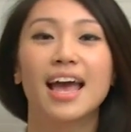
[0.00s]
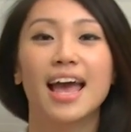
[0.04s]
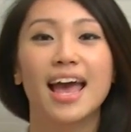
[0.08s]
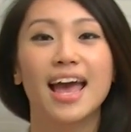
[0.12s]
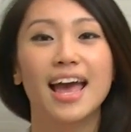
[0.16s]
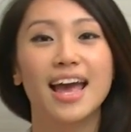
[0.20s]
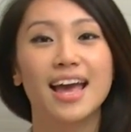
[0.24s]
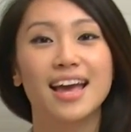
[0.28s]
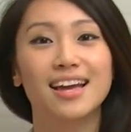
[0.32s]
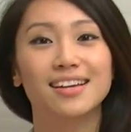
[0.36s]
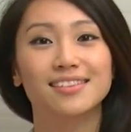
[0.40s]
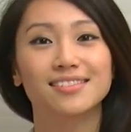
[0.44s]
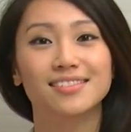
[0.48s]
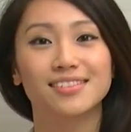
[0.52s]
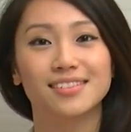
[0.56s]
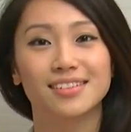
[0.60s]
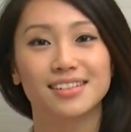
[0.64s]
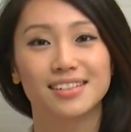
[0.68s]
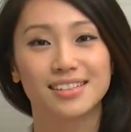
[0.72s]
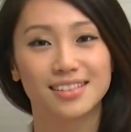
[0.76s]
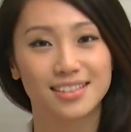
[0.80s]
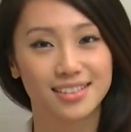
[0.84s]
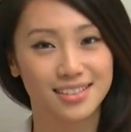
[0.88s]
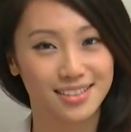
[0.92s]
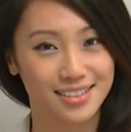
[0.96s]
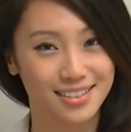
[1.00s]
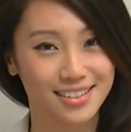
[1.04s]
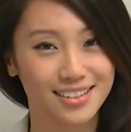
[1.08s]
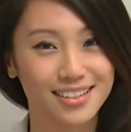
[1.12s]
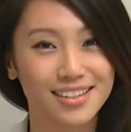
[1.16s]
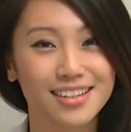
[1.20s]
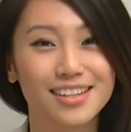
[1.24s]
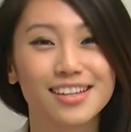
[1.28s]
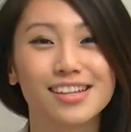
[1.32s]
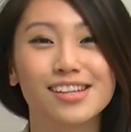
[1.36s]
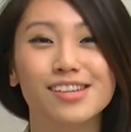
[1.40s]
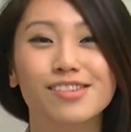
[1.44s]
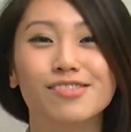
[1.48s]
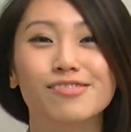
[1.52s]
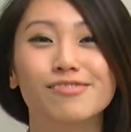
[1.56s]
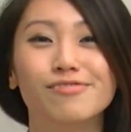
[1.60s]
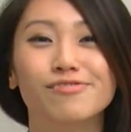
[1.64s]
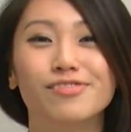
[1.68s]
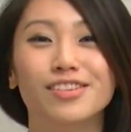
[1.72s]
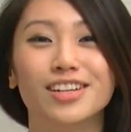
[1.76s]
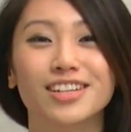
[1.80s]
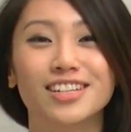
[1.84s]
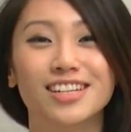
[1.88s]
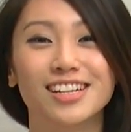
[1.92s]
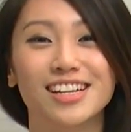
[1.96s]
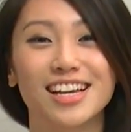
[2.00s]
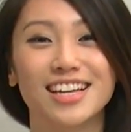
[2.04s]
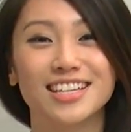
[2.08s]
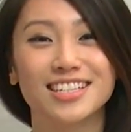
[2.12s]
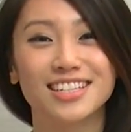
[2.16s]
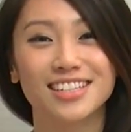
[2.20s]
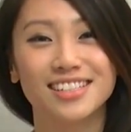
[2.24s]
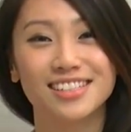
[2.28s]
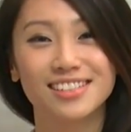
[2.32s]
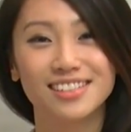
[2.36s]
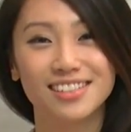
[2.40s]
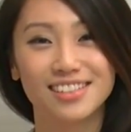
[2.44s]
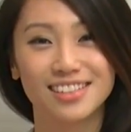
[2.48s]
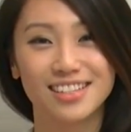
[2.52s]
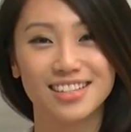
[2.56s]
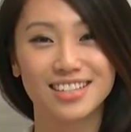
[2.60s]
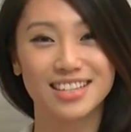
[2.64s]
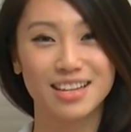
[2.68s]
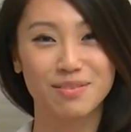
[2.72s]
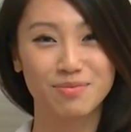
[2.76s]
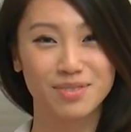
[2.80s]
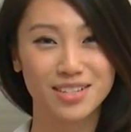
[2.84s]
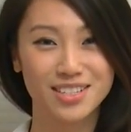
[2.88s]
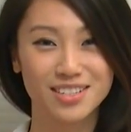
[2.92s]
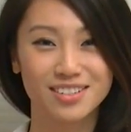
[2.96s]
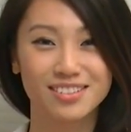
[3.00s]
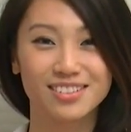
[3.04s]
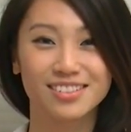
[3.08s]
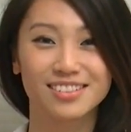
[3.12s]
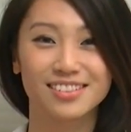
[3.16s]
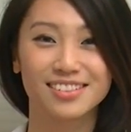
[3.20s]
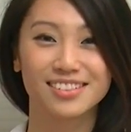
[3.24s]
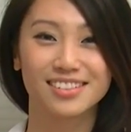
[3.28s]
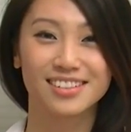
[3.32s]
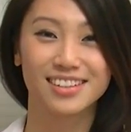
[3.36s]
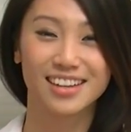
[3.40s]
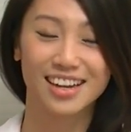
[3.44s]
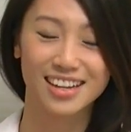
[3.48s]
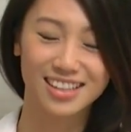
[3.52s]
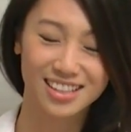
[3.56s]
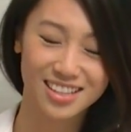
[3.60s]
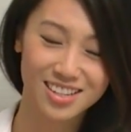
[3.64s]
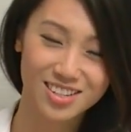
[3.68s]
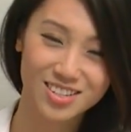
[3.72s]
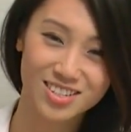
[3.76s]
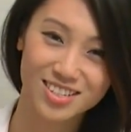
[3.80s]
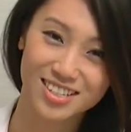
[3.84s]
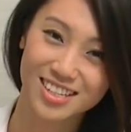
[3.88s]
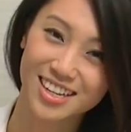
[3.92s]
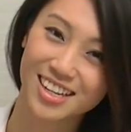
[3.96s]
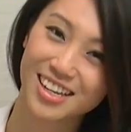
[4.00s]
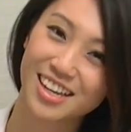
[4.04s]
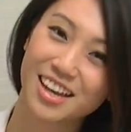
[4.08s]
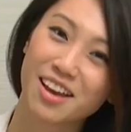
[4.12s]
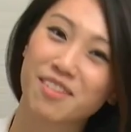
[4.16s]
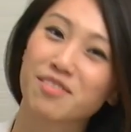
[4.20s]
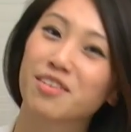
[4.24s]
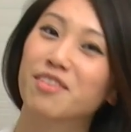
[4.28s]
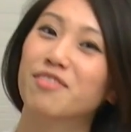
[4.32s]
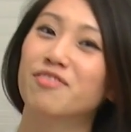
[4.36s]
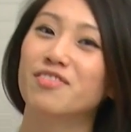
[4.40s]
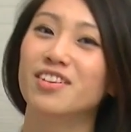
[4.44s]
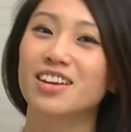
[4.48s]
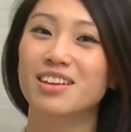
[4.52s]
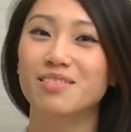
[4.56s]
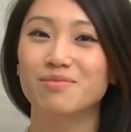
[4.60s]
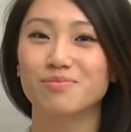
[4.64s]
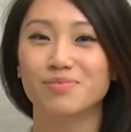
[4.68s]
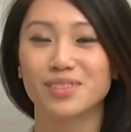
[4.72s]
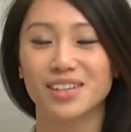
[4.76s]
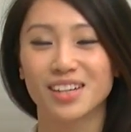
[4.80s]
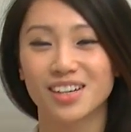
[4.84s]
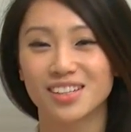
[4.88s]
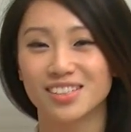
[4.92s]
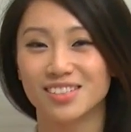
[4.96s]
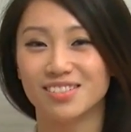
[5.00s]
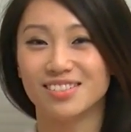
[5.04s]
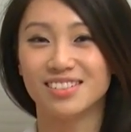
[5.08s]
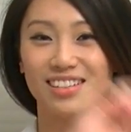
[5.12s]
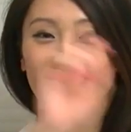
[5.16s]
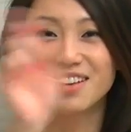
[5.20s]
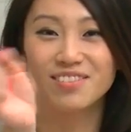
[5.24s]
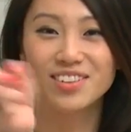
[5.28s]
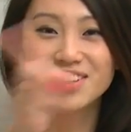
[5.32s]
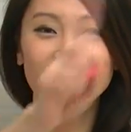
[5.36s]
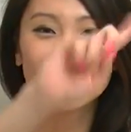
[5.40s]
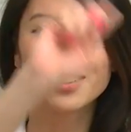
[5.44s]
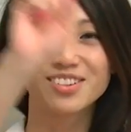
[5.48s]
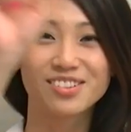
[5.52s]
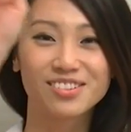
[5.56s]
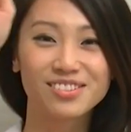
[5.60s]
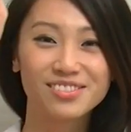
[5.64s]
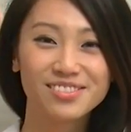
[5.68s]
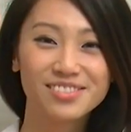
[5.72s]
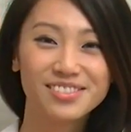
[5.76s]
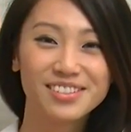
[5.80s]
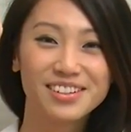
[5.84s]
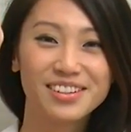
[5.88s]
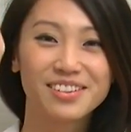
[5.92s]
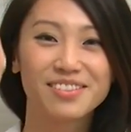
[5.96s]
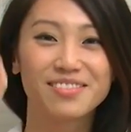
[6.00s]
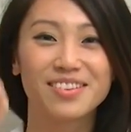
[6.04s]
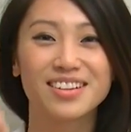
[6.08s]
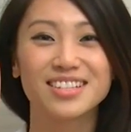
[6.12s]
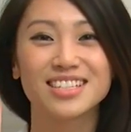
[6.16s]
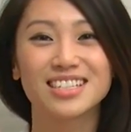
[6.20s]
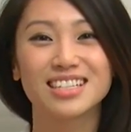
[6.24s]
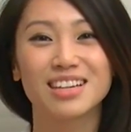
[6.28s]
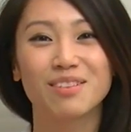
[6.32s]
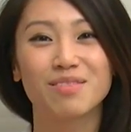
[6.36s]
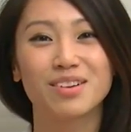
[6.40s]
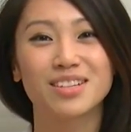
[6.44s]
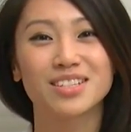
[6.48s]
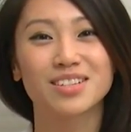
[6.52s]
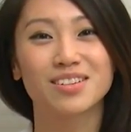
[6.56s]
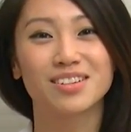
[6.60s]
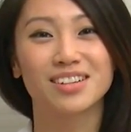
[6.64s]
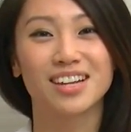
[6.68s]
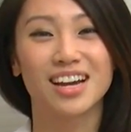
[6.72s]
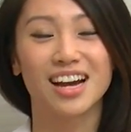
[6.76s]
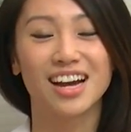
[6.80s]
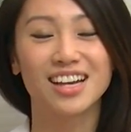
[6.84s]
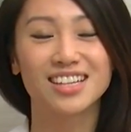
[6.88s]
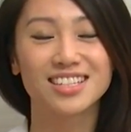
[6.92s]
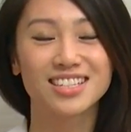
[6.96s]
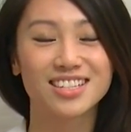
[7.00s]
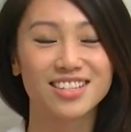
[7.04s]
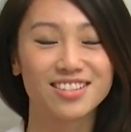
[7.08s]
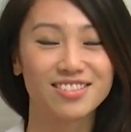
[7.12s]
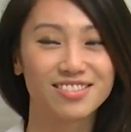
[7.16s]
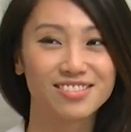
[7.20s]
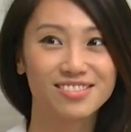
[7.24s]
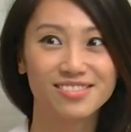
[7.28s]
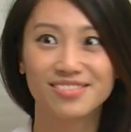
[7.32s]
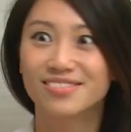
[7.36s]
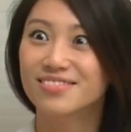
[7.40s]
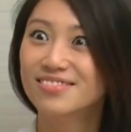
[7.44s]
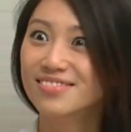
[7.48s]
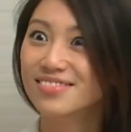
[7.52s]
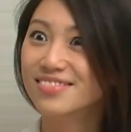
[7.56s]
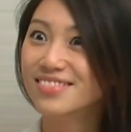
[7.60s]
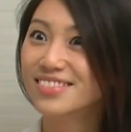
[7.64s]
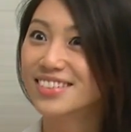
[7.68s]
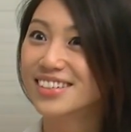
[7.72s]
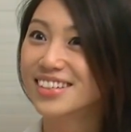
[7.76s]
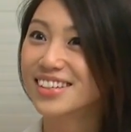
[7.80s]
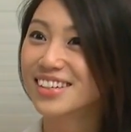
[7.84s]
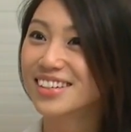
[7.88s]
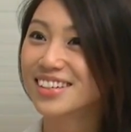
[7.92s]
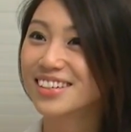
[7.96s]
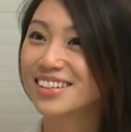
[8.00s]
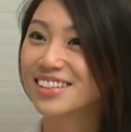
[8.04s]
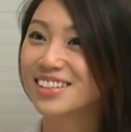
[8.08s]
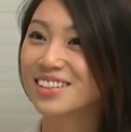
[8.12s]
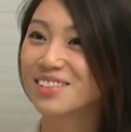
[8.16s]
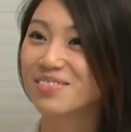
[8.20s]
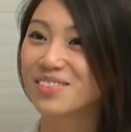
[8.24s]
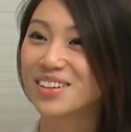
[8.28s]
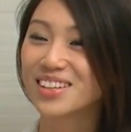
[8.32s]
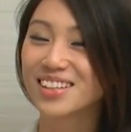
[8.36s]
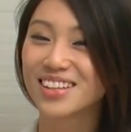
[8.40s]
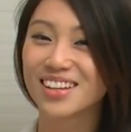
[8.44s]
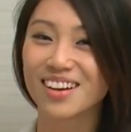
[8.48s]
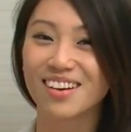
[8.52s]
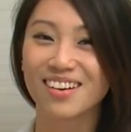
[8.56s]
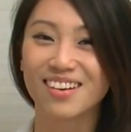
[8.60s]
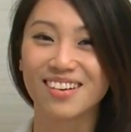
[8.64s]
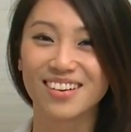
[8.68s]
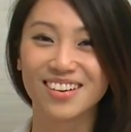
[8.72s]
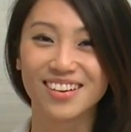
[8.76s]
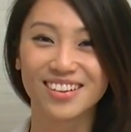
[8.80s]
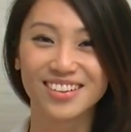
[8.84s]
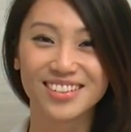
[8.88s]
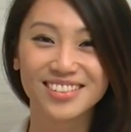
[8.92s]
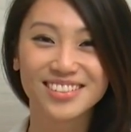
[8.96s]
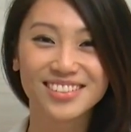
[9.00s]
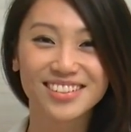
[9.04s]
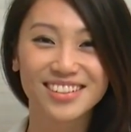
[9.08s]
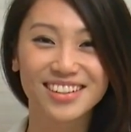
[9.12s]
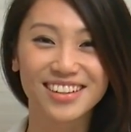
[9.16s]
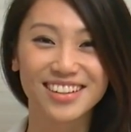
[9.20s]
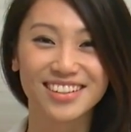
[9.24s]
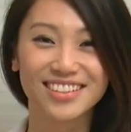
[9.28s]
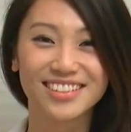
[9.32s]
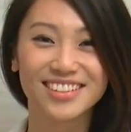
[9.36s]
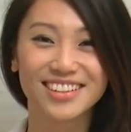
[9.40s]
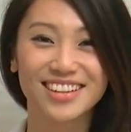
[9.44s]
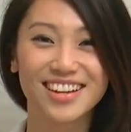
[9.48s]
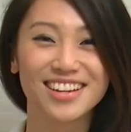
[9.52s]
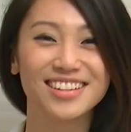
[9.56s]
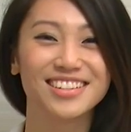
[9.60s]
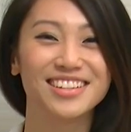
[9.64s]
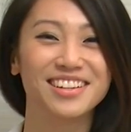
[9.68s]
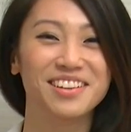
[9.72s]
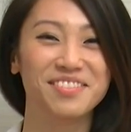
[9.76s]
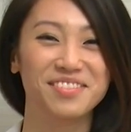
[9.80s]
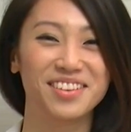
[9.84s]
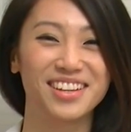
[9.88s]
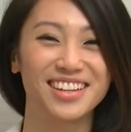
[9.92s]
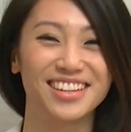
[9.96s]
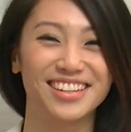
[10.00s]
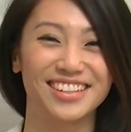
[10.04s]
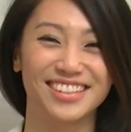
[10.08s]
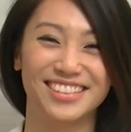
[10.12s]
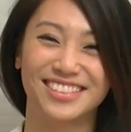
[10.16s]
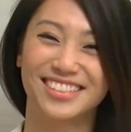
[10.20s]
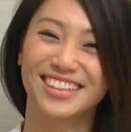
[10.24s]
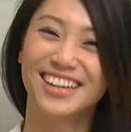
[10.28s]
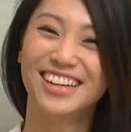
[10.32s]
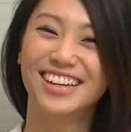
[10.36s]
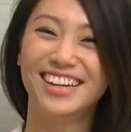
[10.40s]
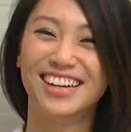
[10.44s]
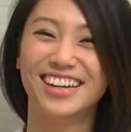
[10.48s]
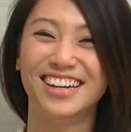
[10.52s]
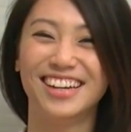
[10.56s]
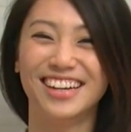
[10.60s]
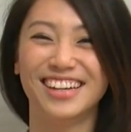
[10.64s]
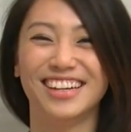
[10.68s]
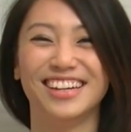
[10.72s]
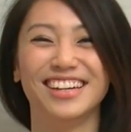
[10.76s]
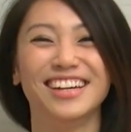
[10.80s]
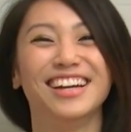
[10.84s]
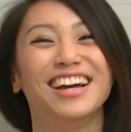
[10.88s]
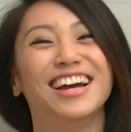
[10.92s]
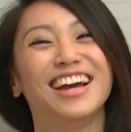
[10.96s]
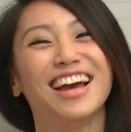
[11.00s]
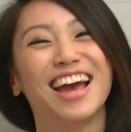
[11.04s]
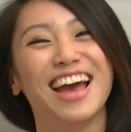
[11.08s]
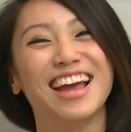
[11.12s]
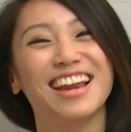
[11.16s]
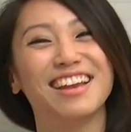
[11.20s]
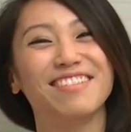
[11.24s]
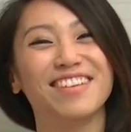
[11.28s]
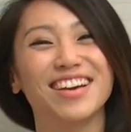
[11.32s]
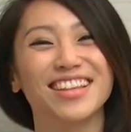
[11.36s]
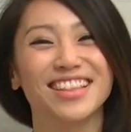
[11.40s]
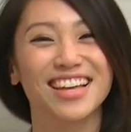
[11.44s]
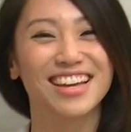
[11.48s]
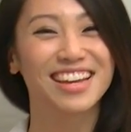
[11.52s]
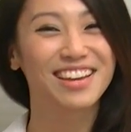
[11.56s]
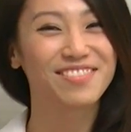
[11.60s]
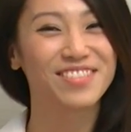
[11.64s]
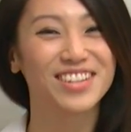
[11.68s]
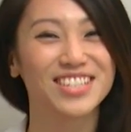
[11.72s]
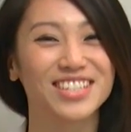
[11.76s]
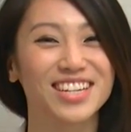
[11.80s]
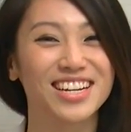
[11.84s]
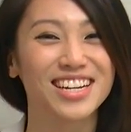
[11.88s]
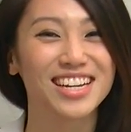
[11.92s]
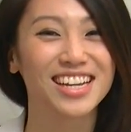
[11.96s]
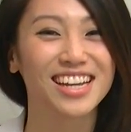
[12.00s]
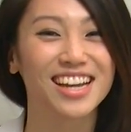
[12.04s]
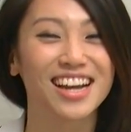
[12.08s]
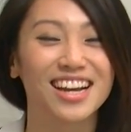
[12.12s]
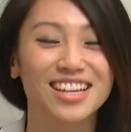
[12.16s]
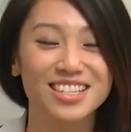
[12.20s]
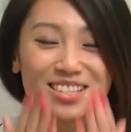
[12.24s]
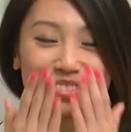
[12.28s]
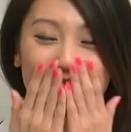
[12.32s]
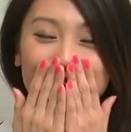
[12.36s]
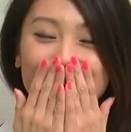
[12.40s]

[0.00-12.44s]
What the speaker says: And you've learned a lesson this episode. I think you should take care of your feet because you never know when someone's going to ask you to put it on internet TV. Anyway, thank you for joining us.